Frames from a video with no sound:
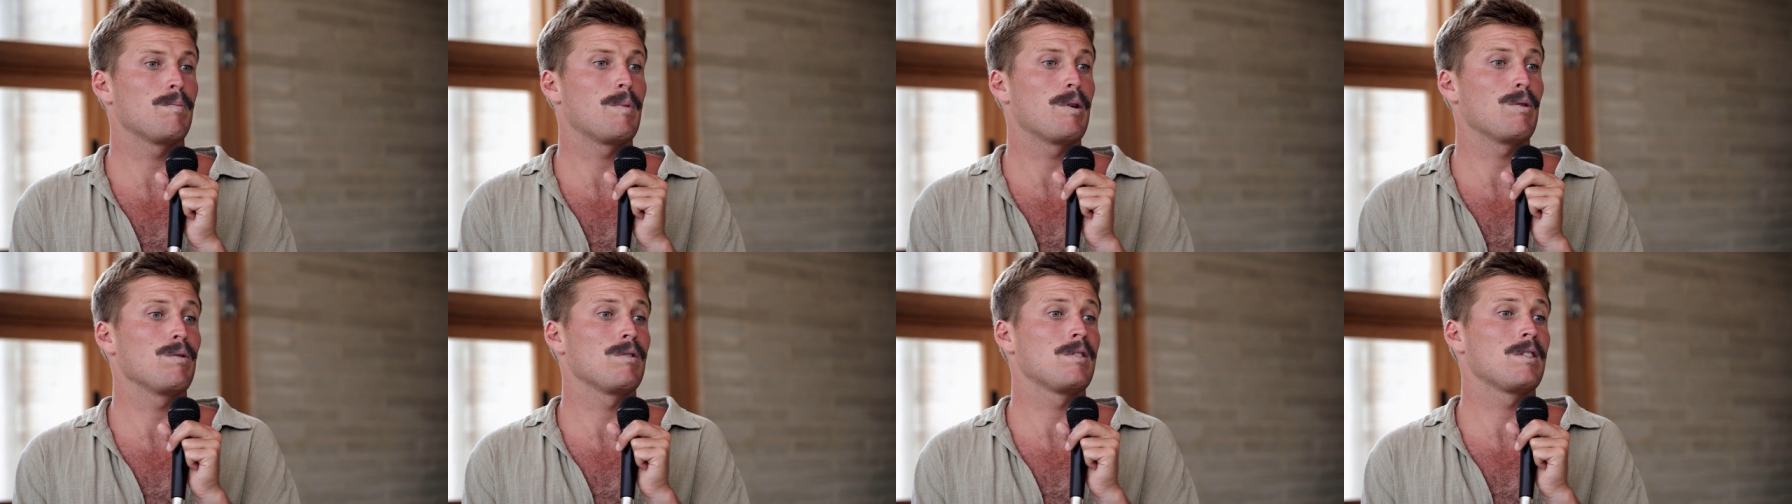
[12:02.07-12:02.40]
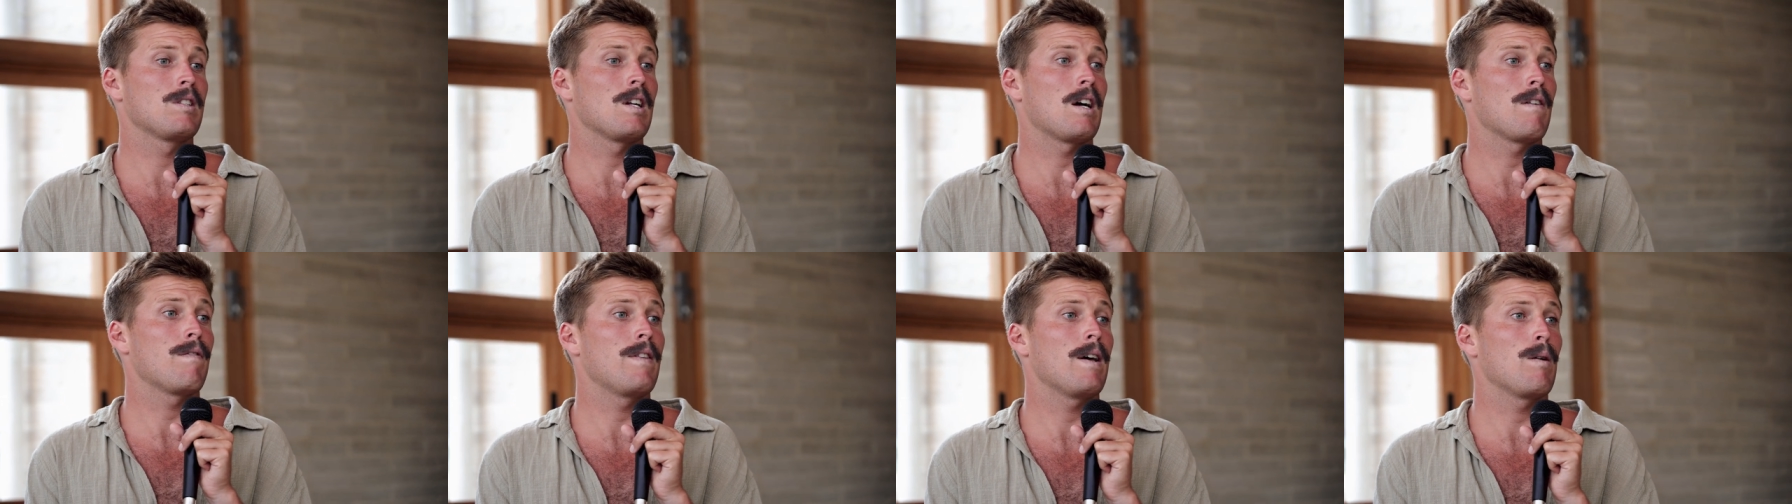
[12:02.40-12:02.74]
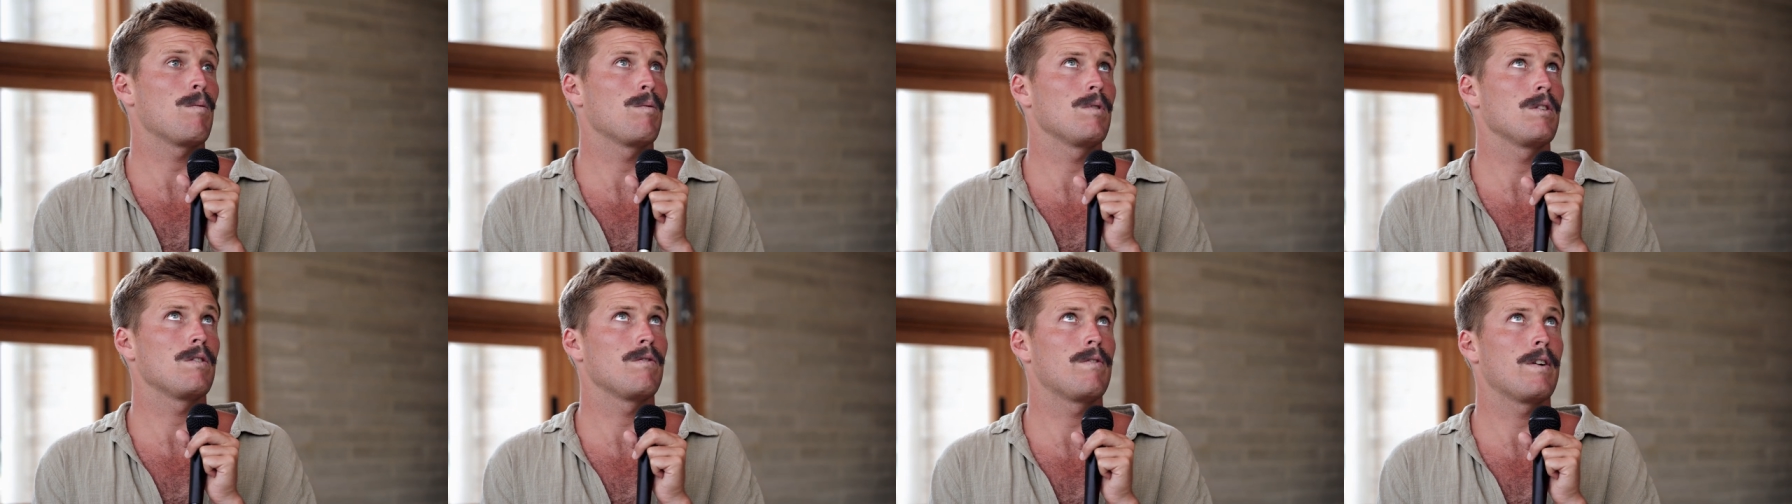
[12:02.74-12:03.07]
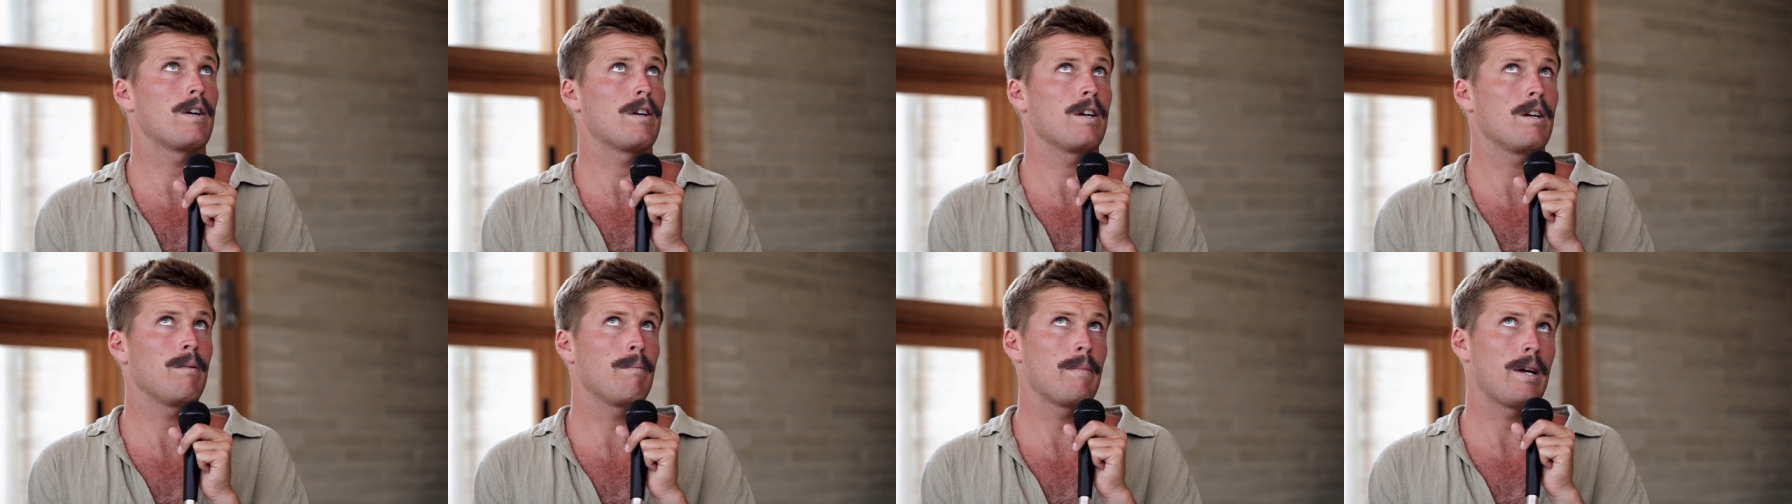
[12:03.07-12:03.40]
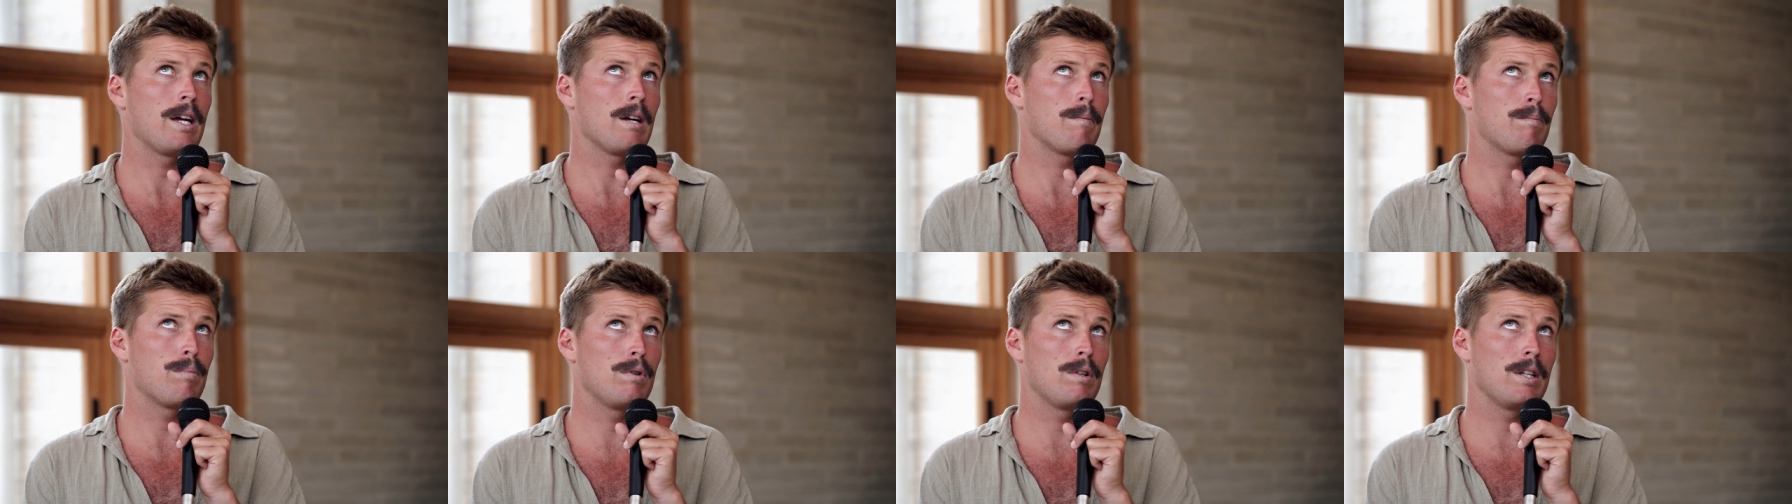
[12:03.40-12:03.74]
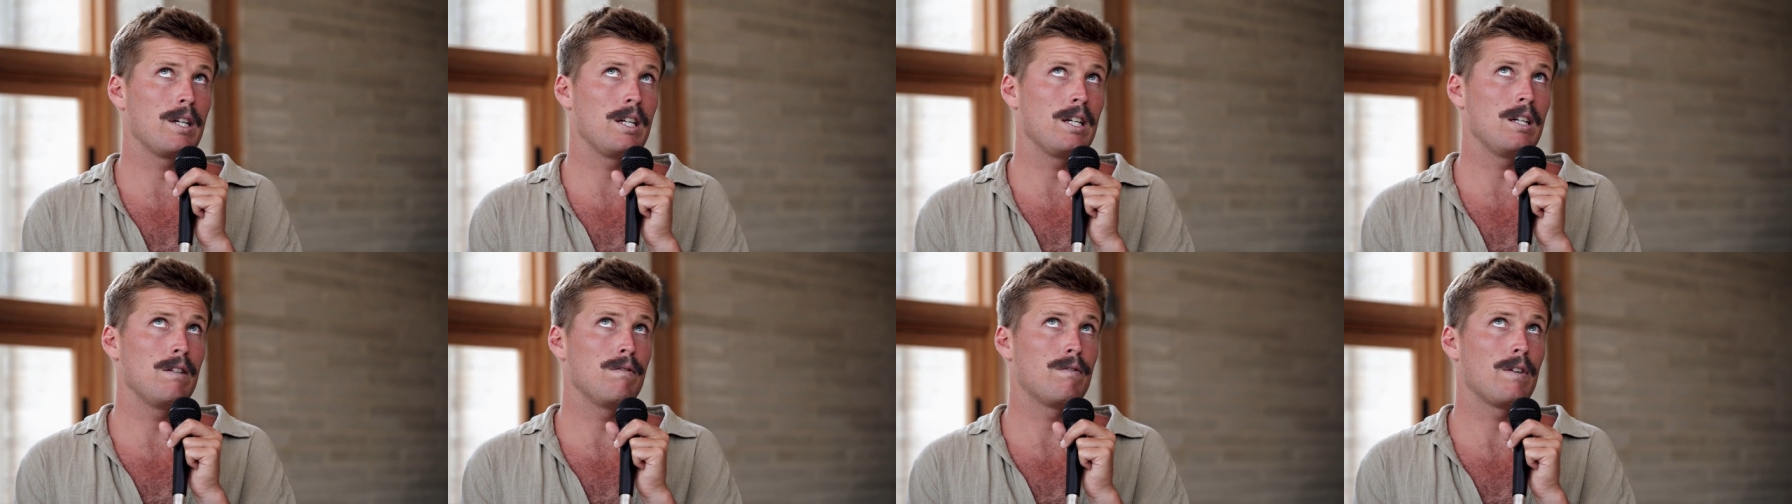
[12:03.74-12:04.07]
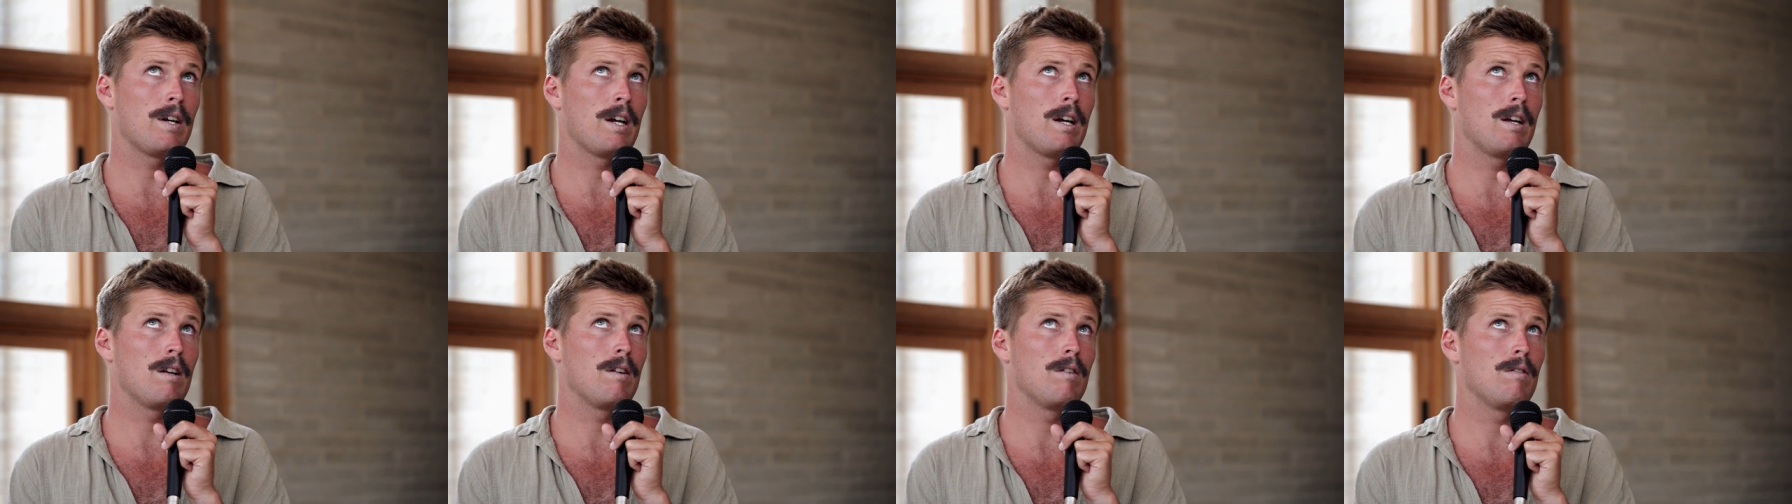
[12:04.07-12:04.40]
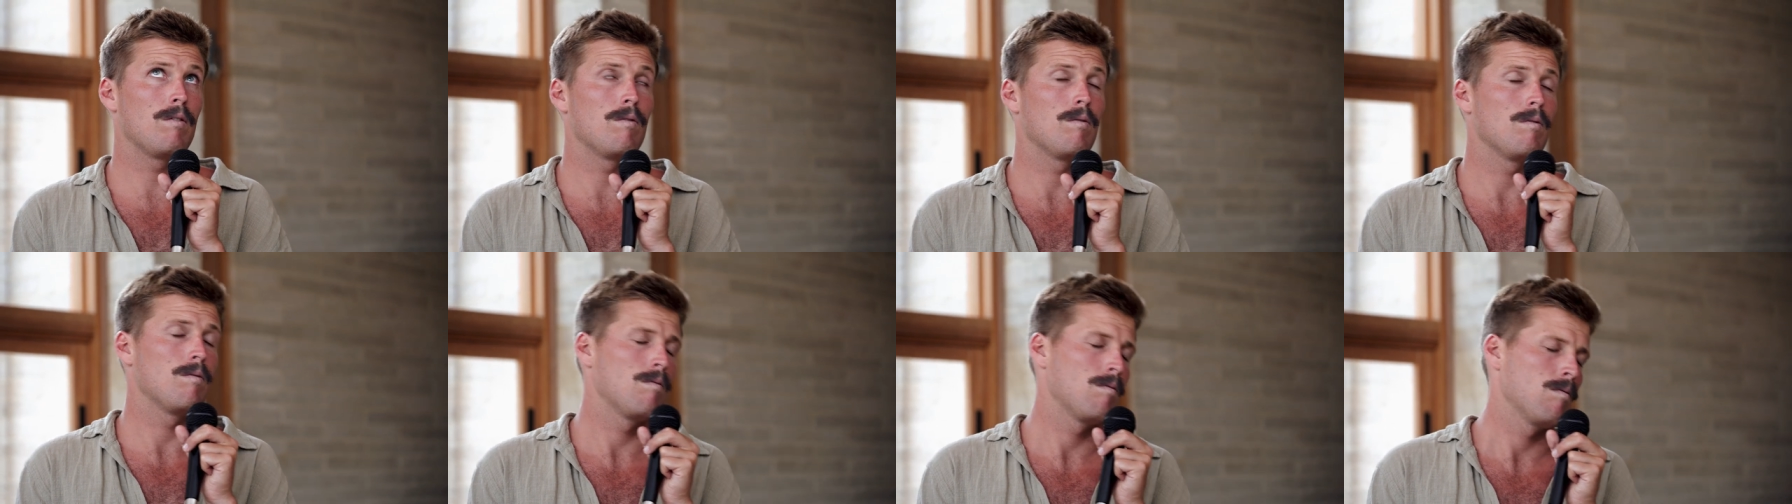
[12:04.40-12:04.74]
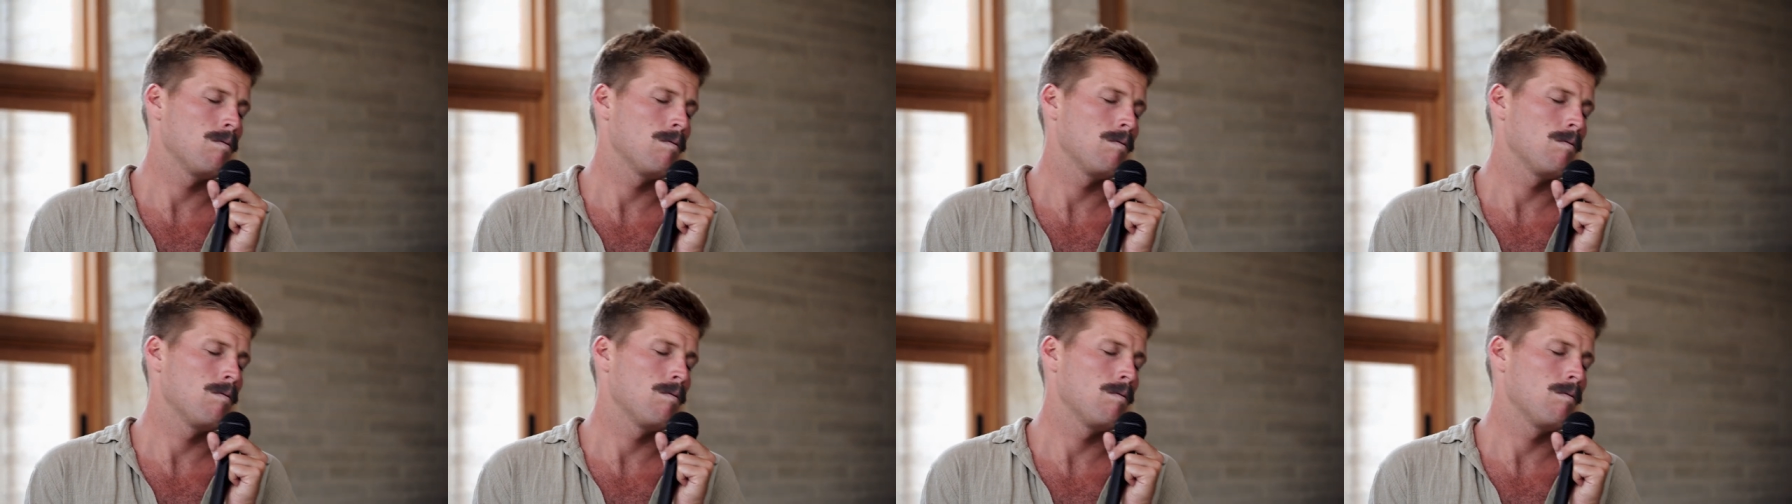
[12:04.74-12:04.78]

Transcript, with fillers: but it was stuff that was very make believe and,